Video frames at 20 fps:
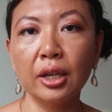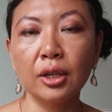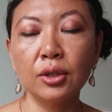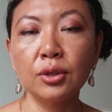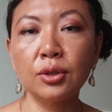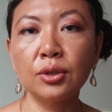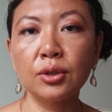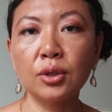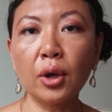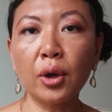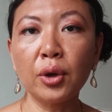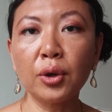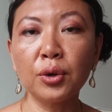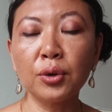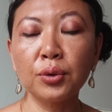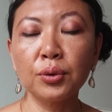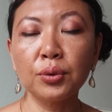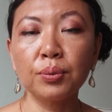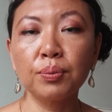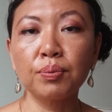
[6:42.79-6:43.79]
So
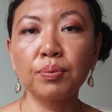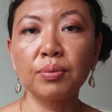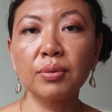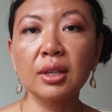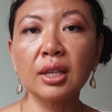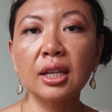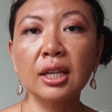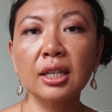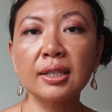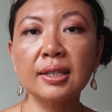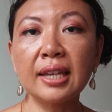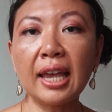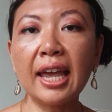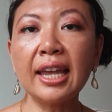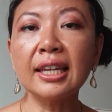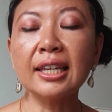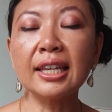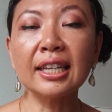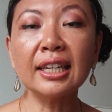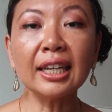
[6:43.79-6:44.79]

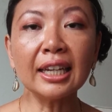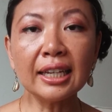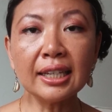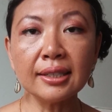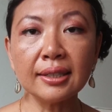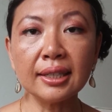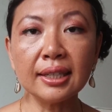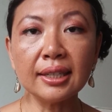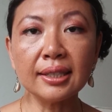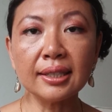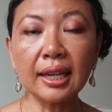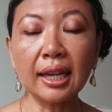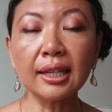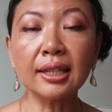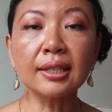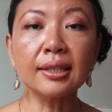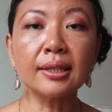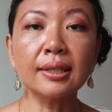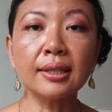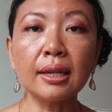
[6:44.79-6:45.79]
take it easy, take
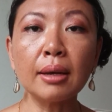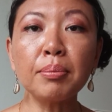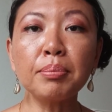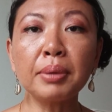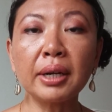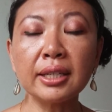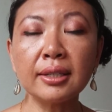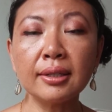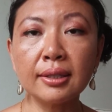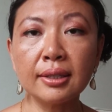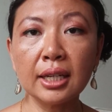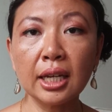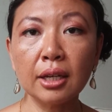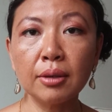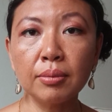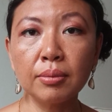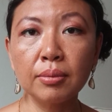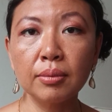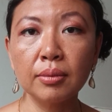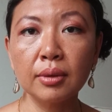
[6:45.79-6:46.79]
it step by step,
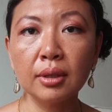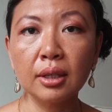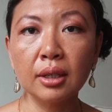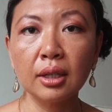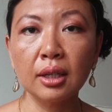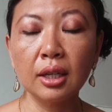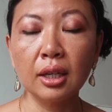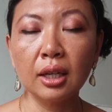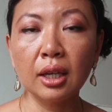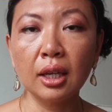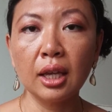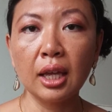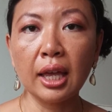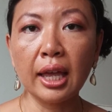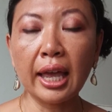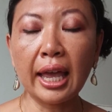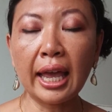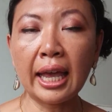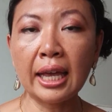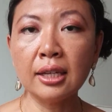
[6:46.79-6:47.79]

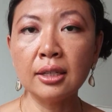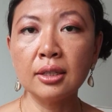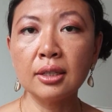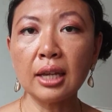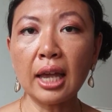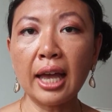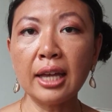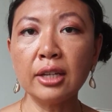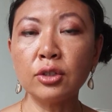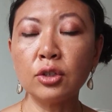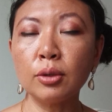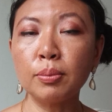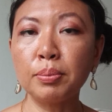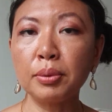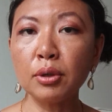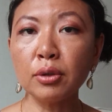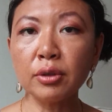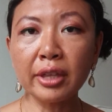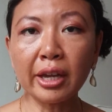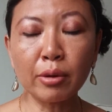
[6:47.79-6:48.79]
and as you
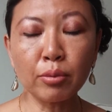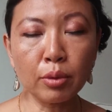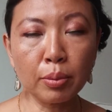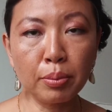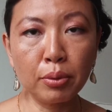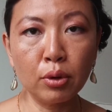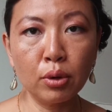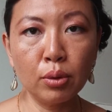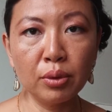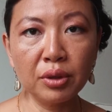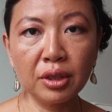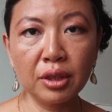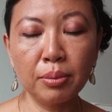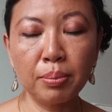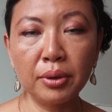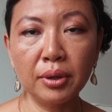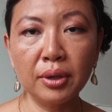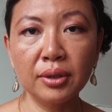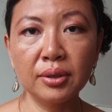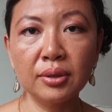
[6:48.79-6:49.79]
build that rapport with the
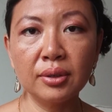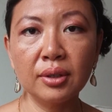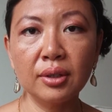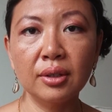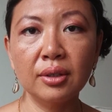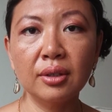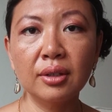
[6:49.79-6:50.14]
person,